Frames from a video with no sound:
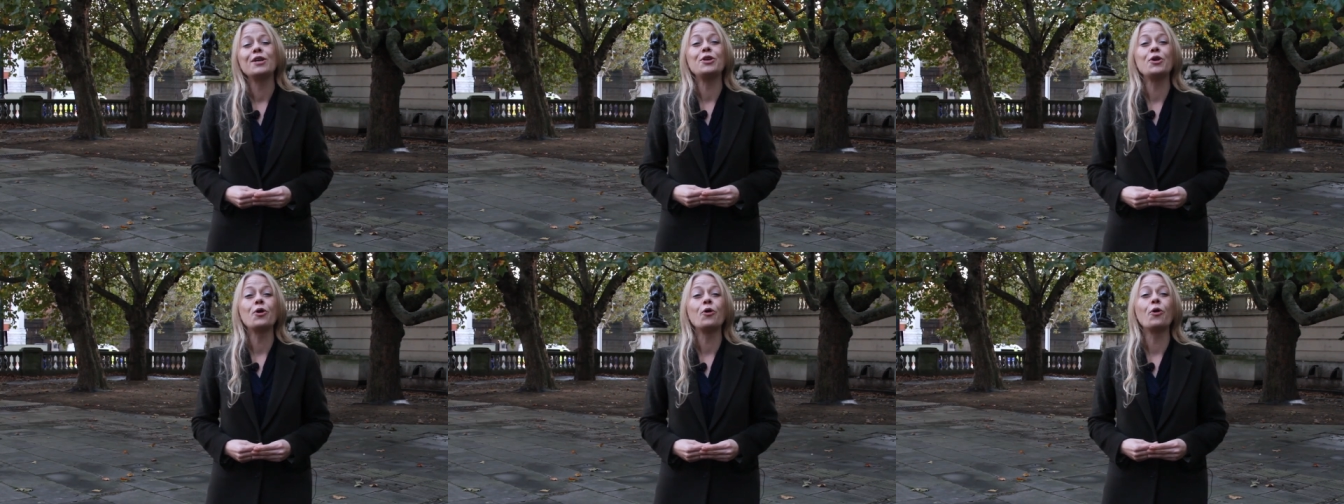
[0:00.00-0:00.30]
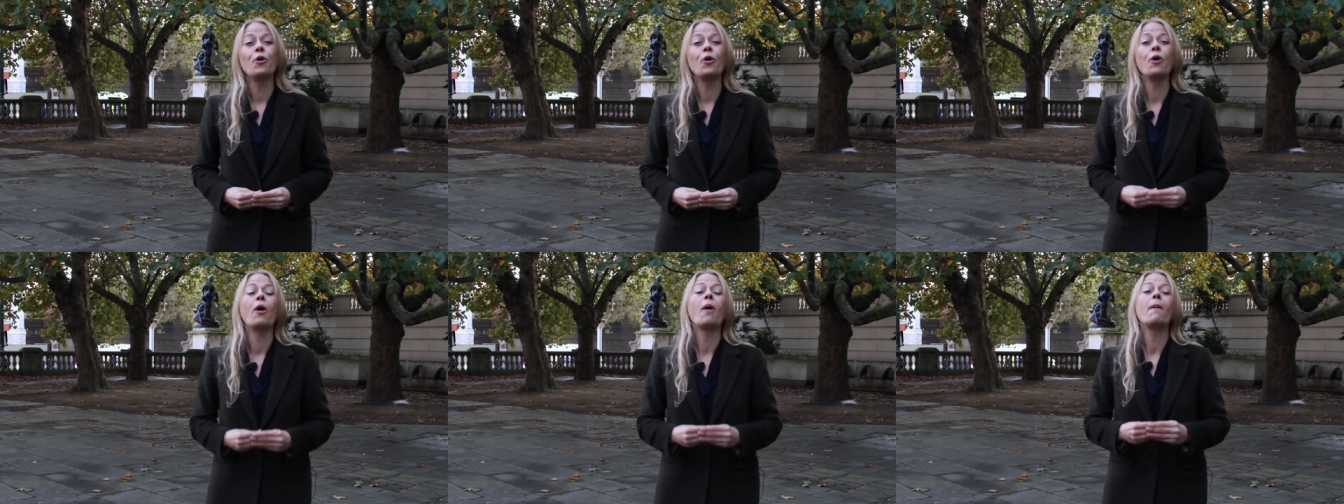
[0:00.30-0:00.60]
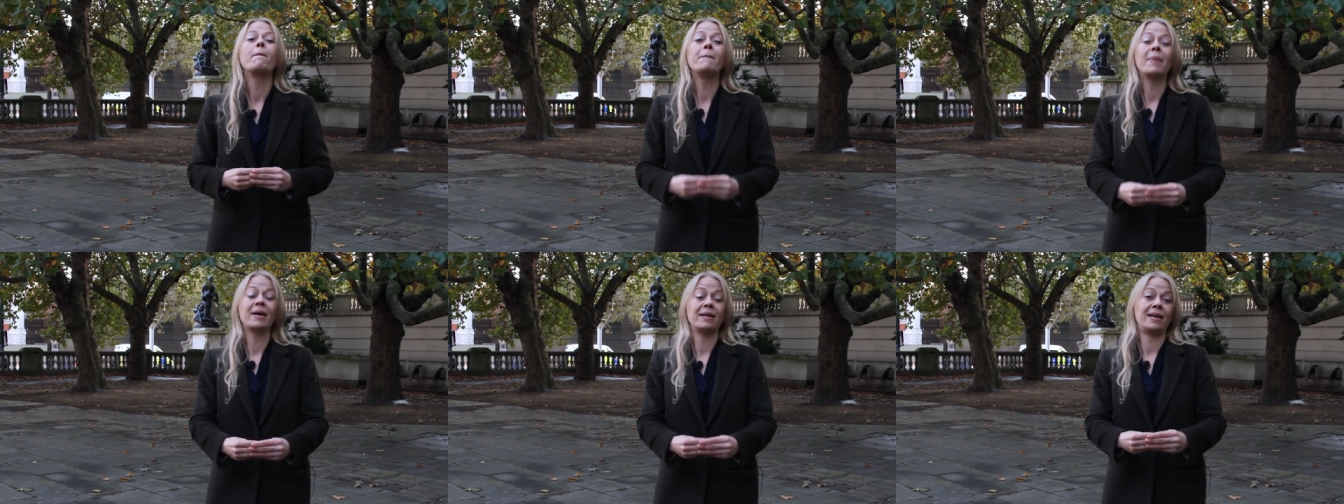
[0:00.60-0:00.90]
your
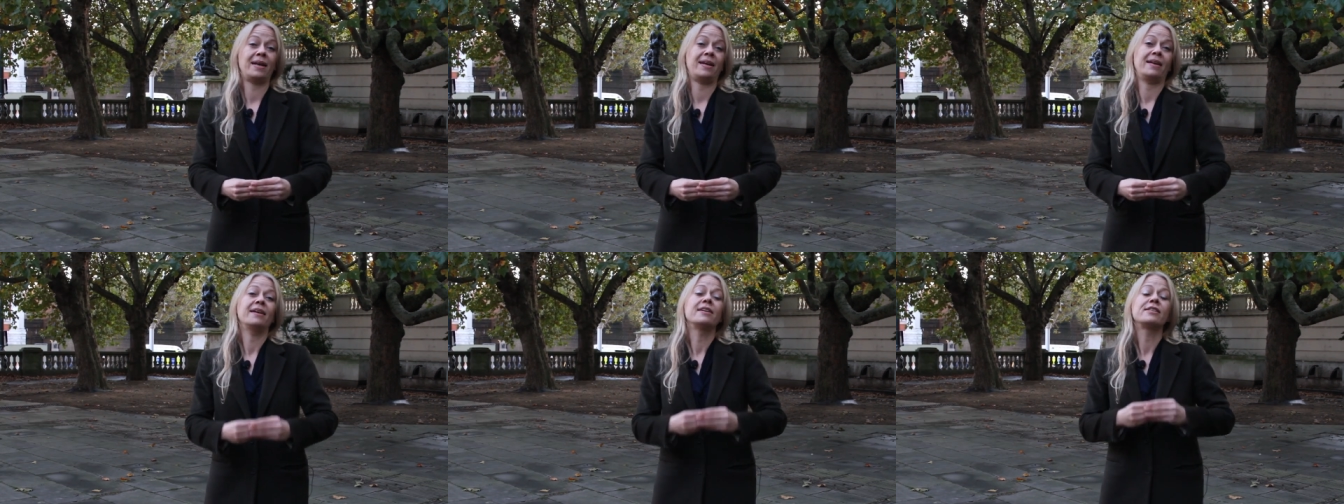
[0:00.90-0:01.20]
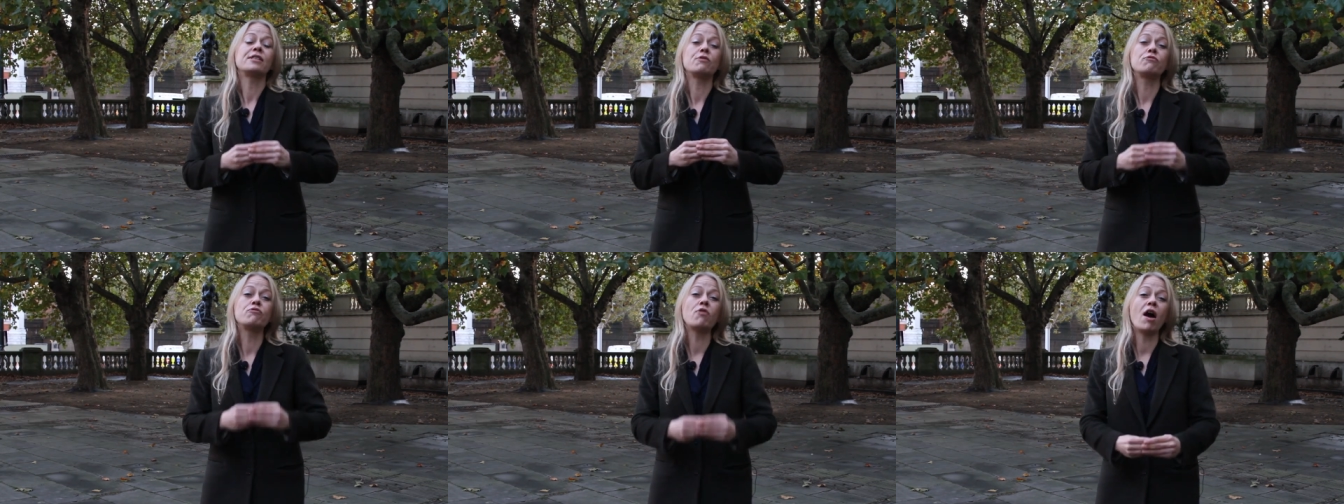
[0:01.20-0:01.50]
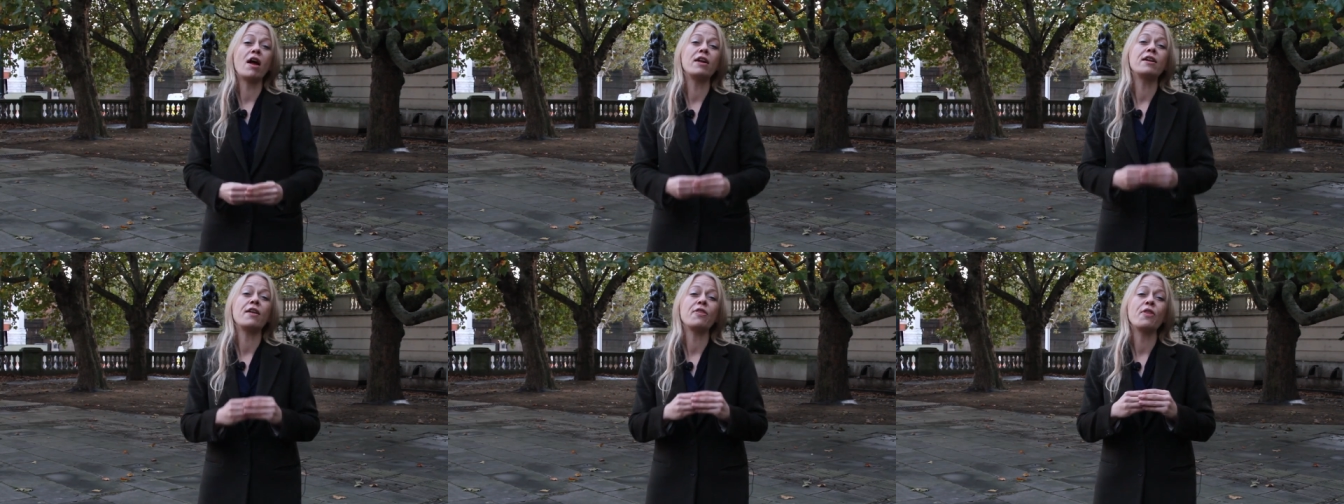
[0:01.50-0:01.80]
money to
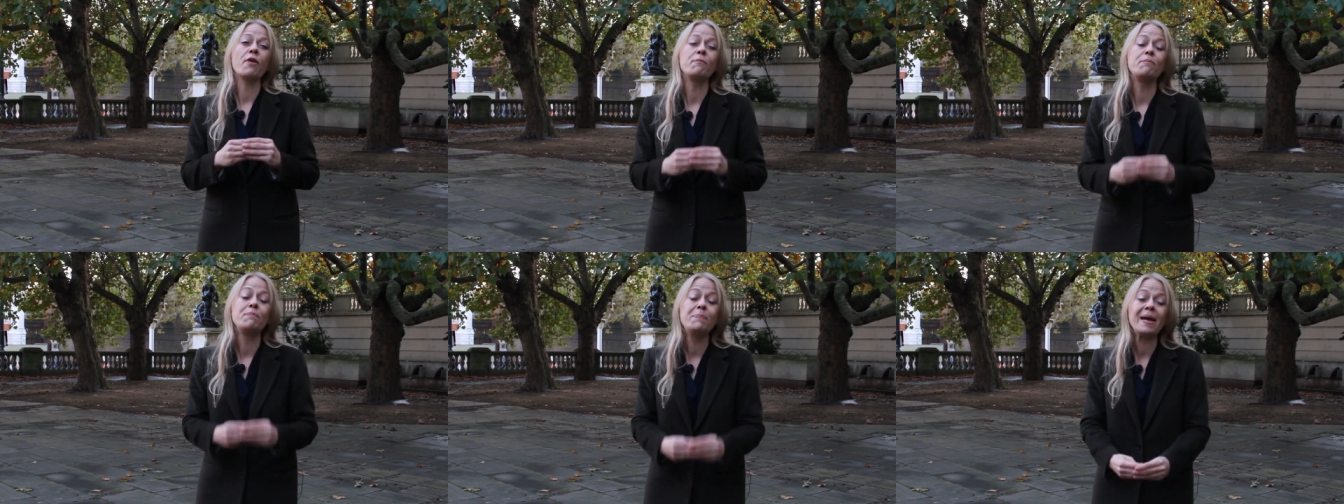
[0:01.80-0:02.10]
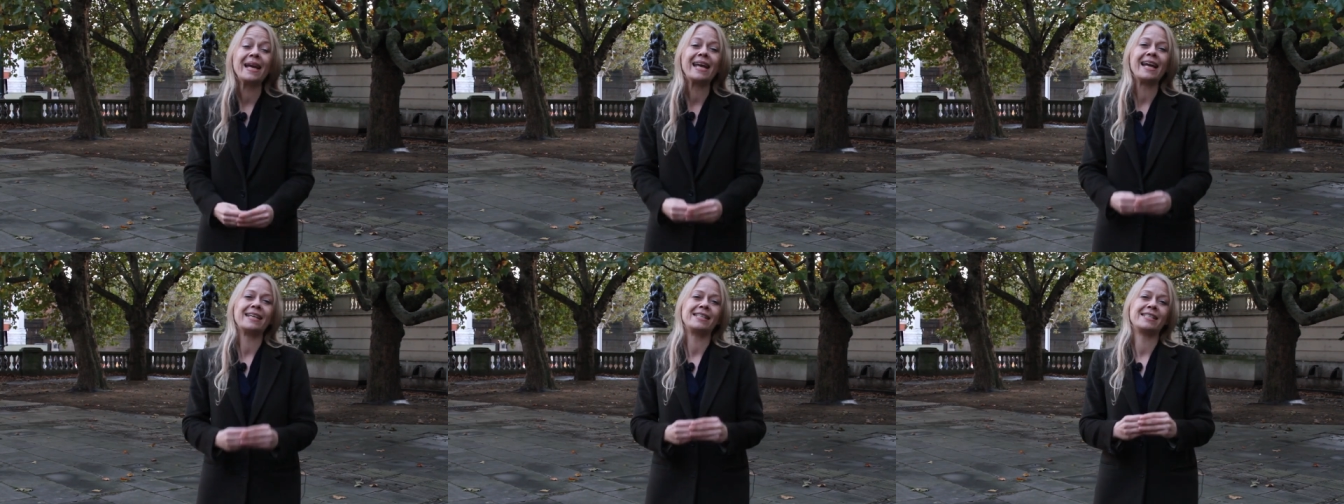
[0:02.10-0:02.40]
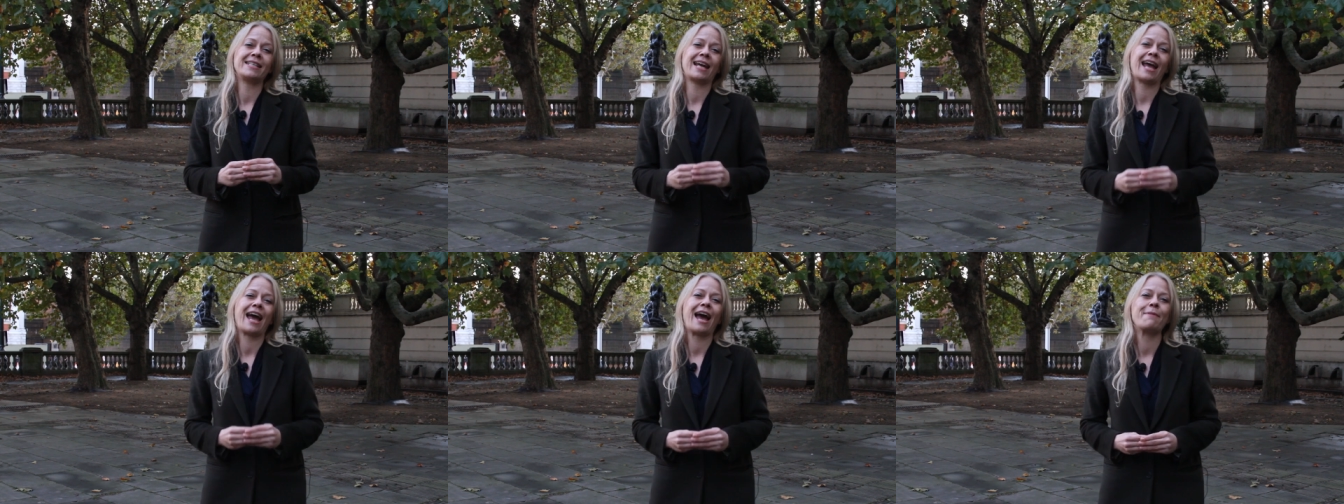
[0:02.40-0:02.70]
run the
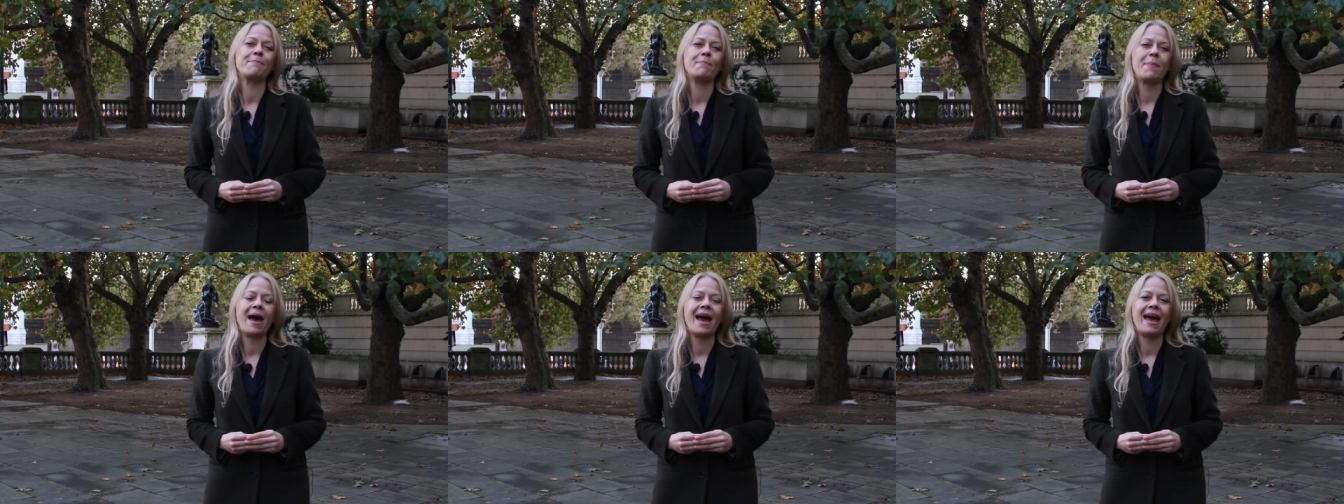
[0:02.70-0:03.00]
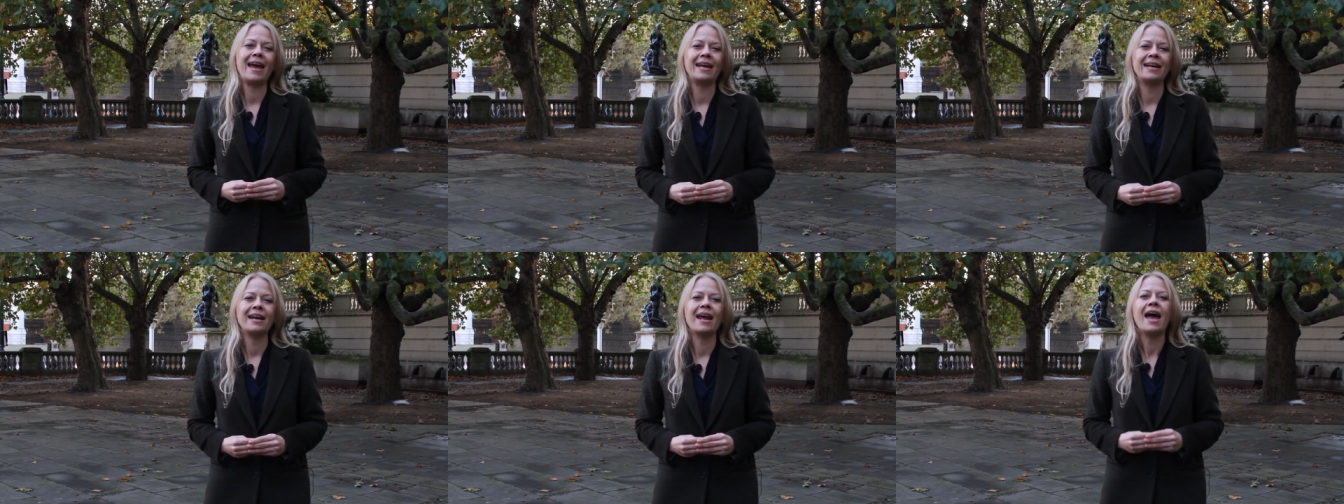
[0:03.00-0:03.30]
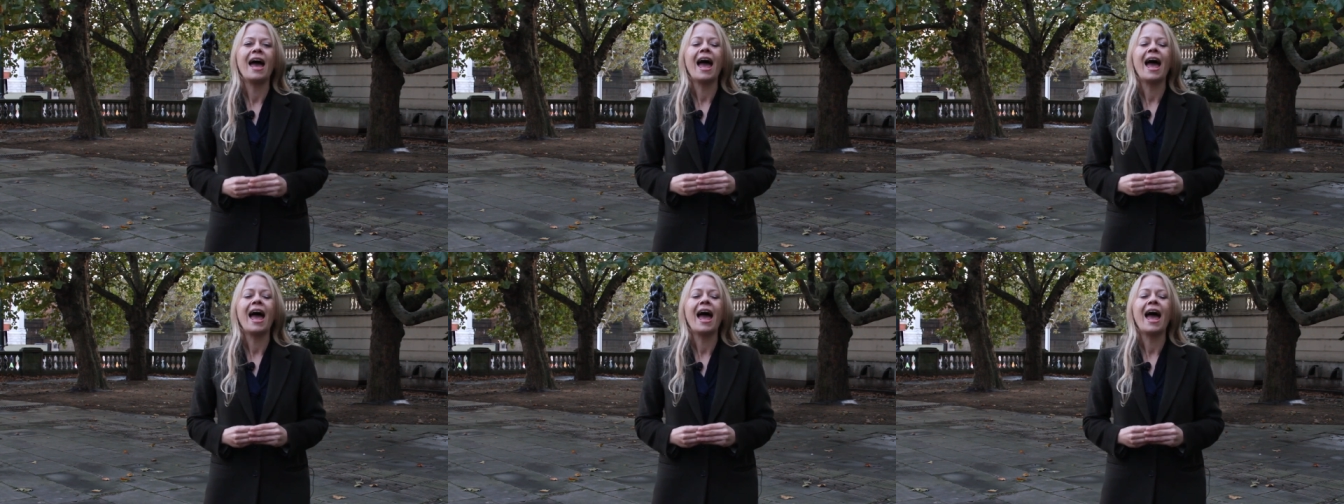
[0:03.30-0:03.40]
biggest campaign